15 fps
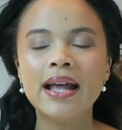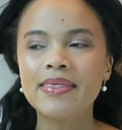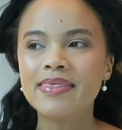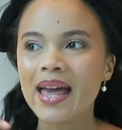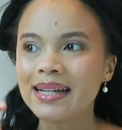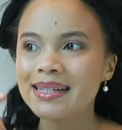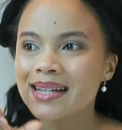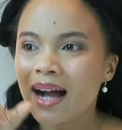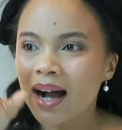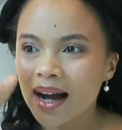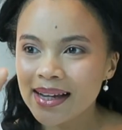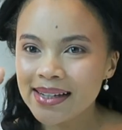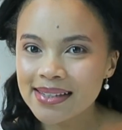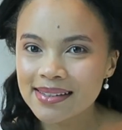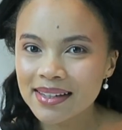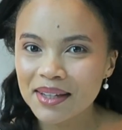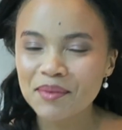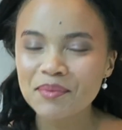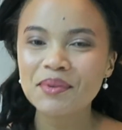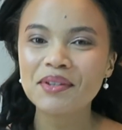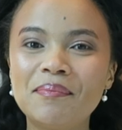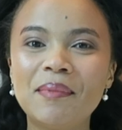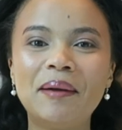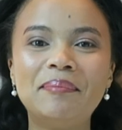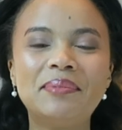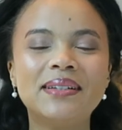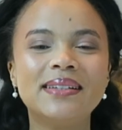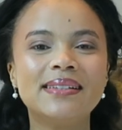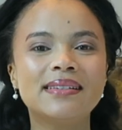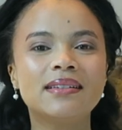that ties in my
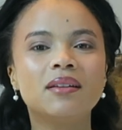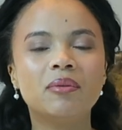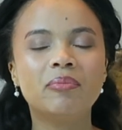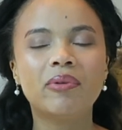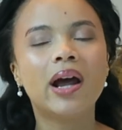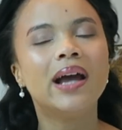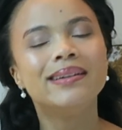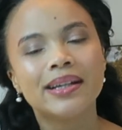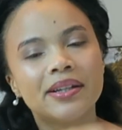personal brand,